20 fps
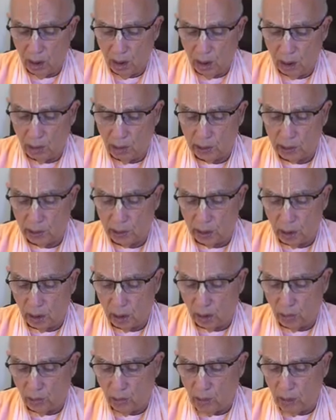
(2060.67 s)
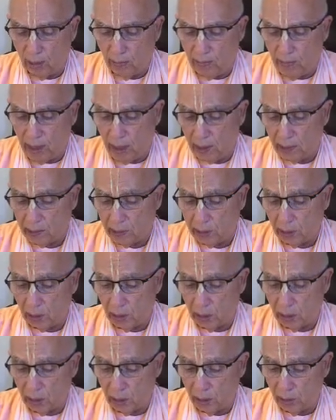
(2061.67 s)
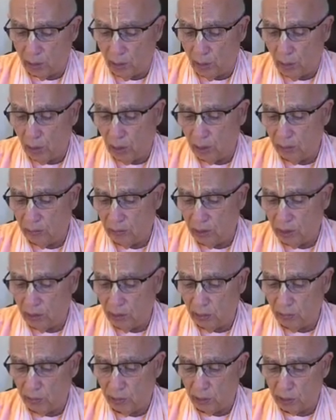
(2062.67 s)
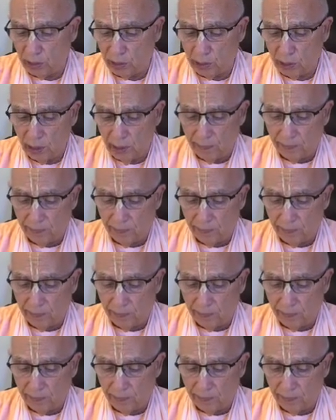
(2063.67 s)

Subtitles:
Krishna, the one master and the Lord of the universe,